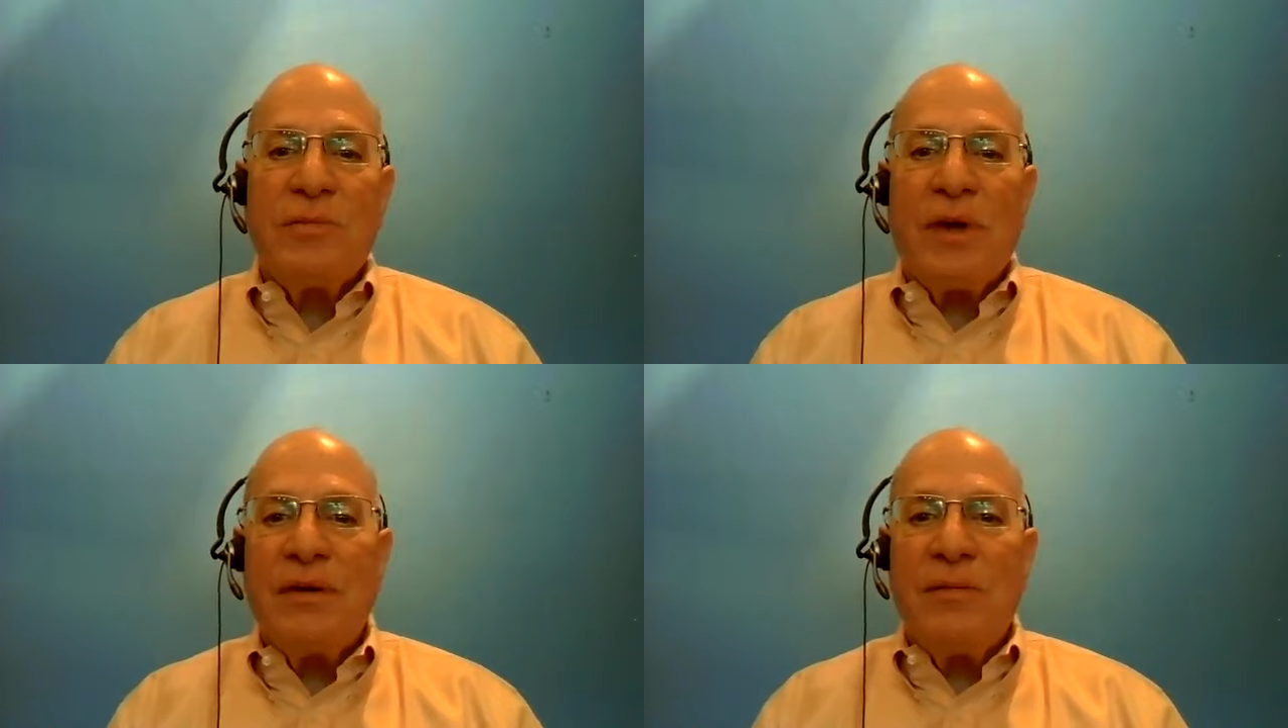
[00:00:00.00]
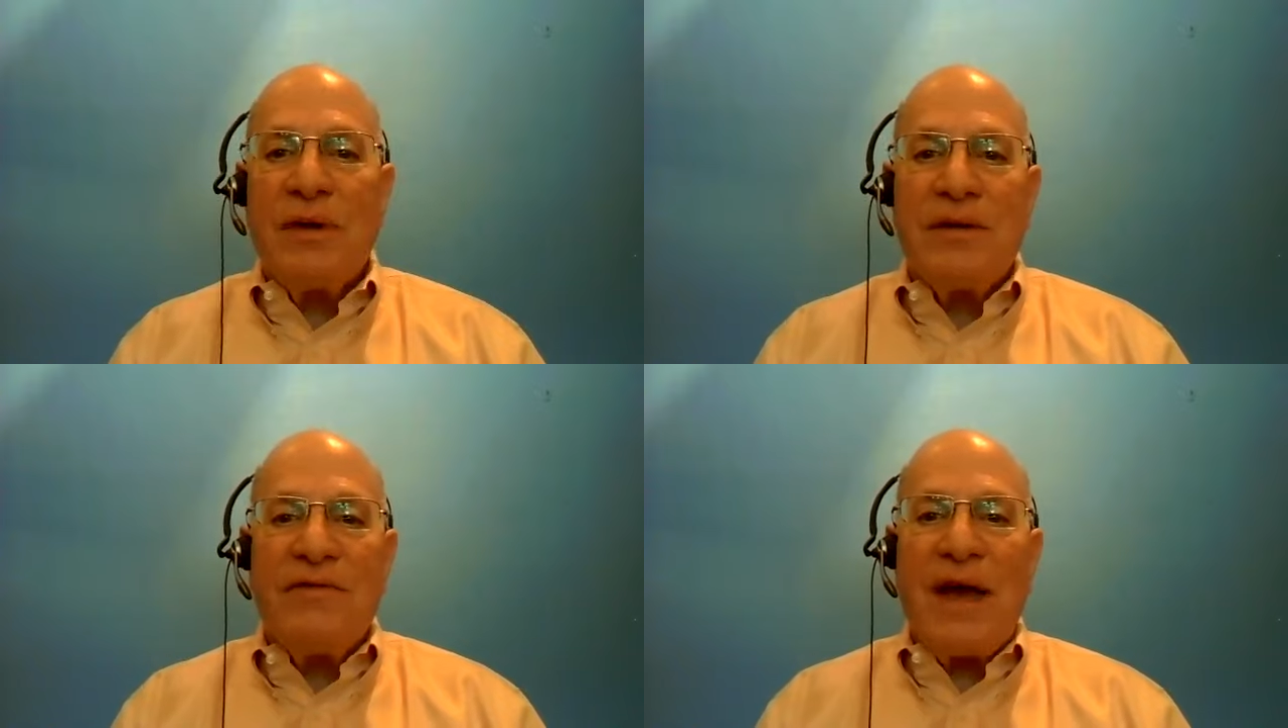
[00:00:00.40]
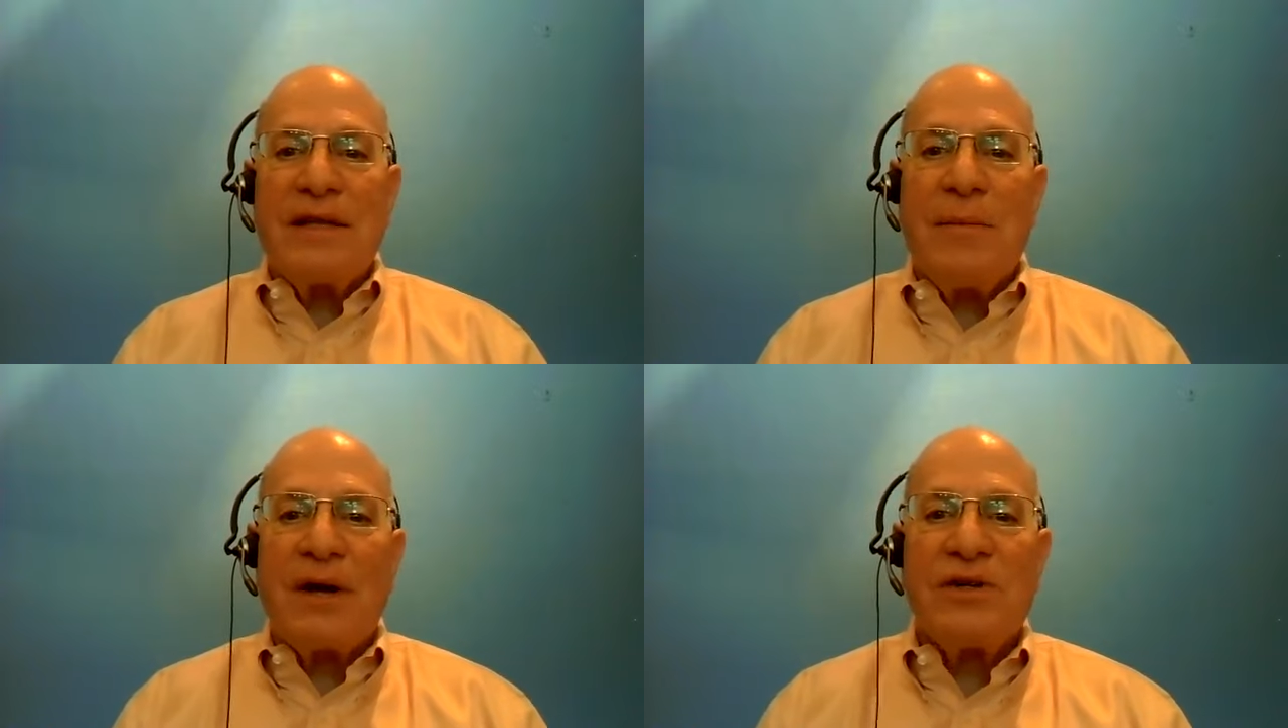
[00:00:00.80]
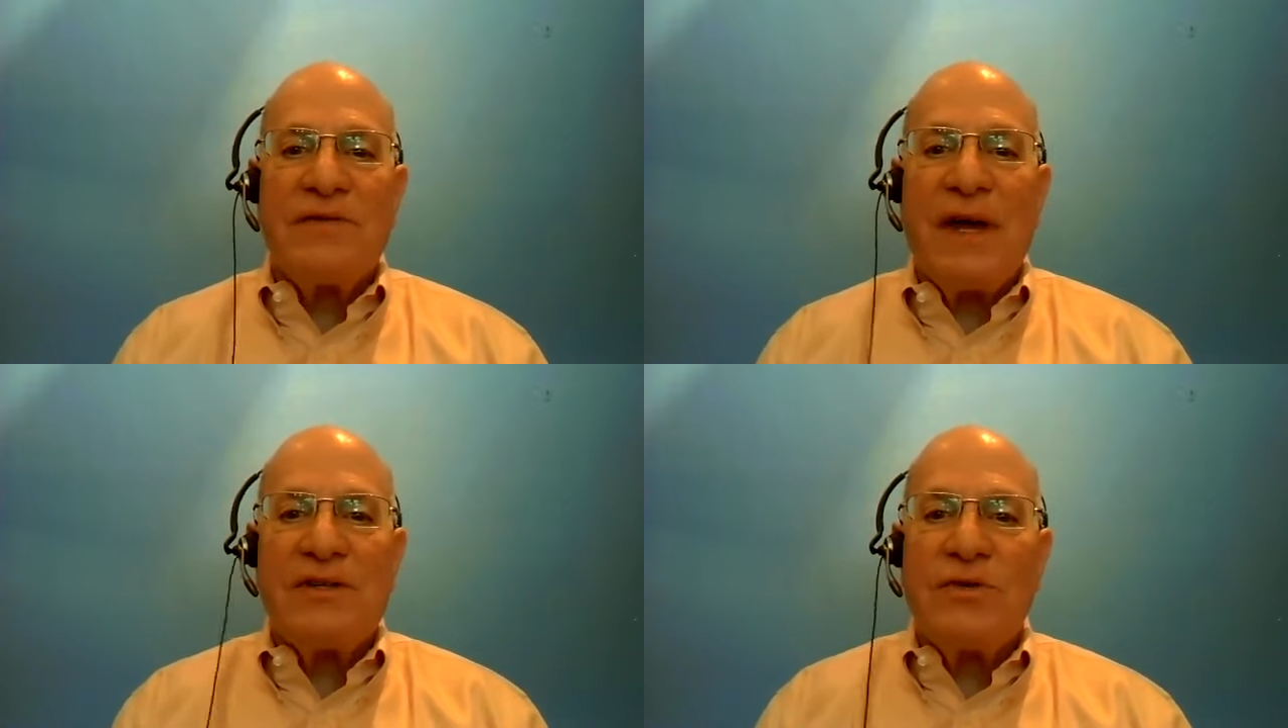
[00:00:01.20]
But the fact that
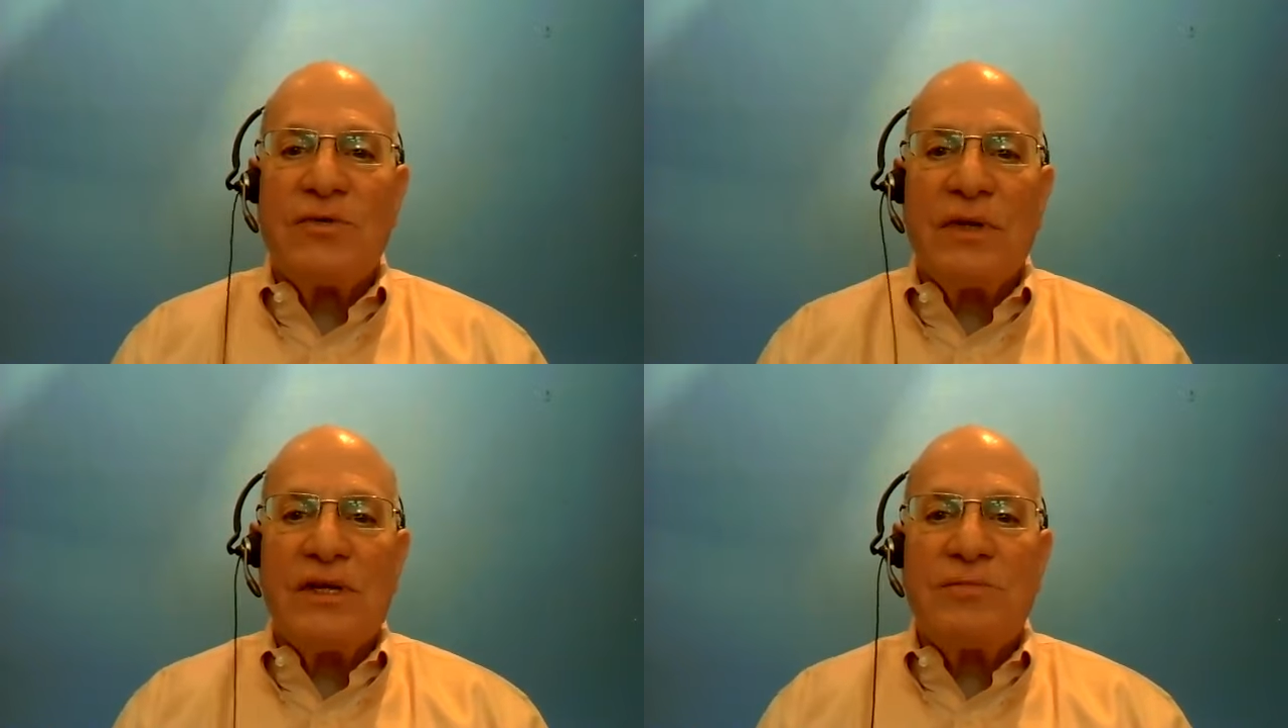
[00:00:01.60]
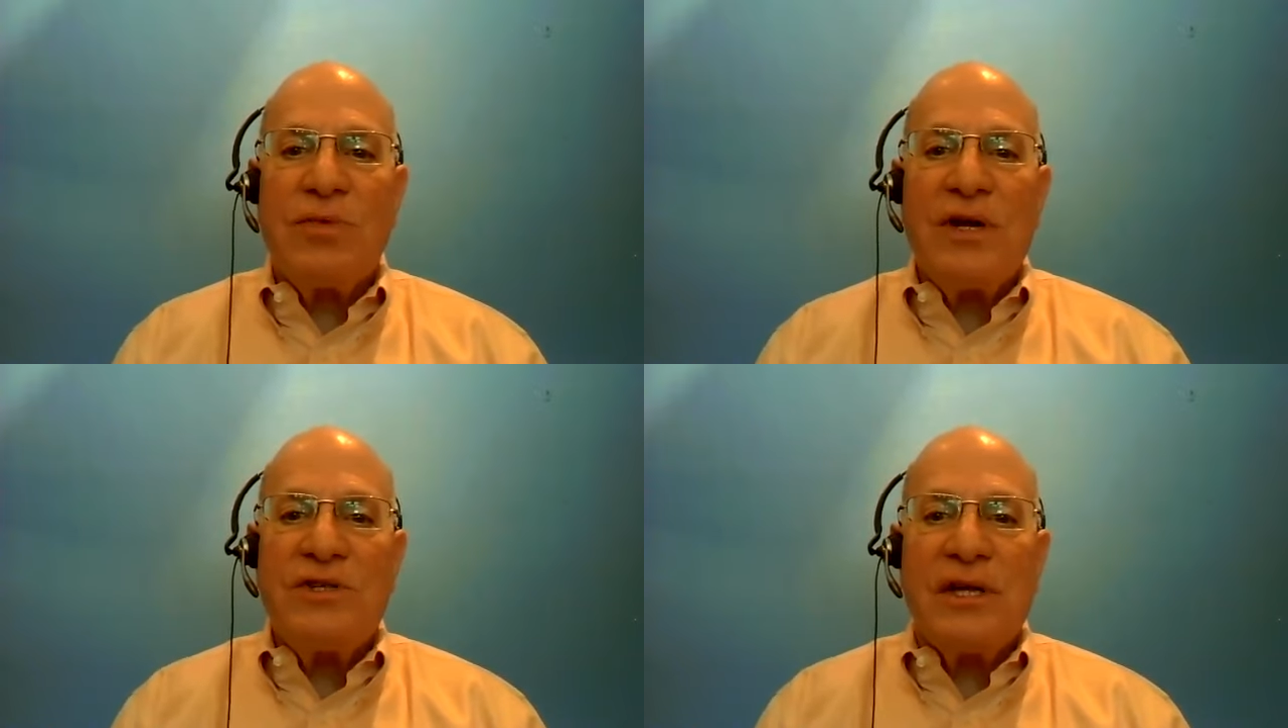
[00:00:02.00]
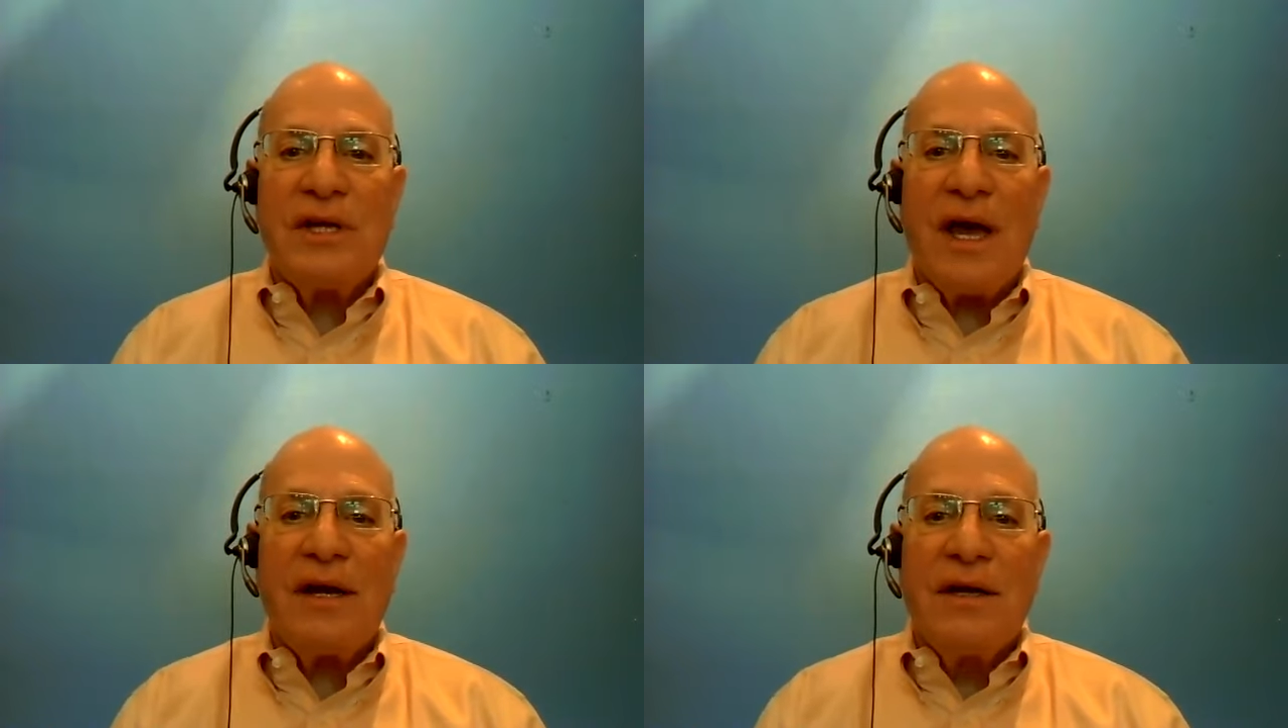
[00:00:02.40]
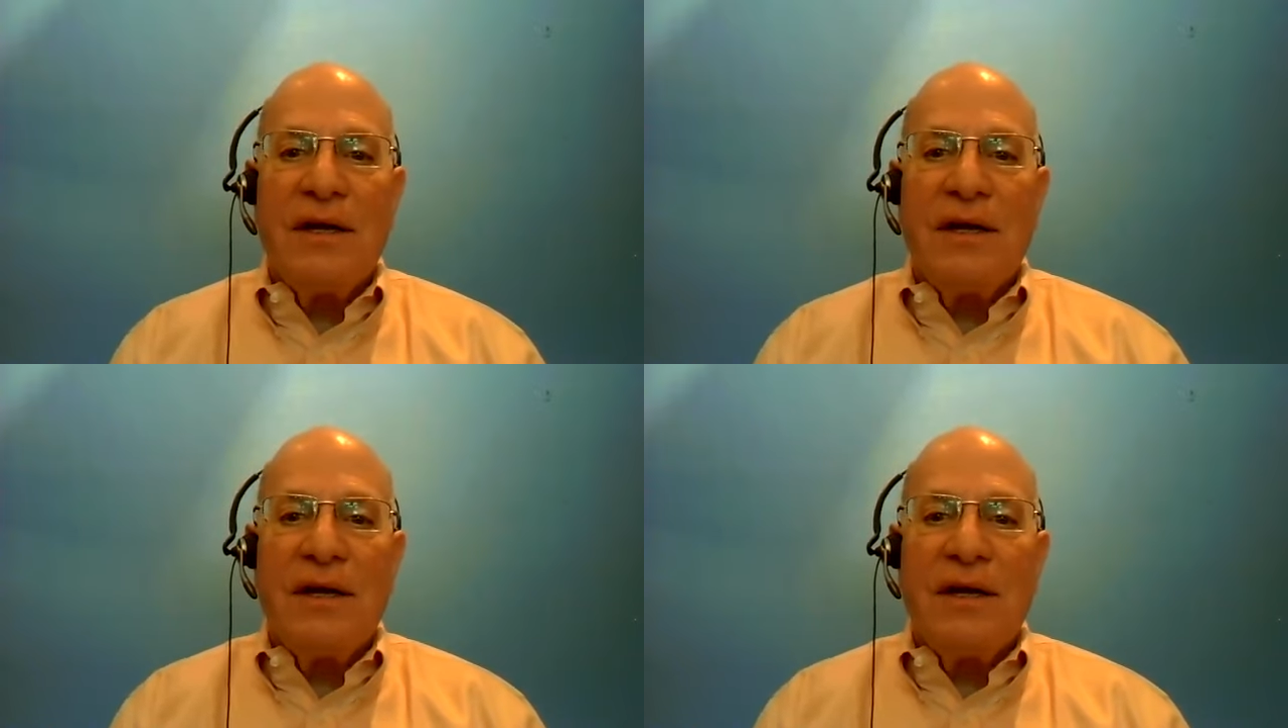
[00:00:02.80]
Microsoft hasn't released pricing yet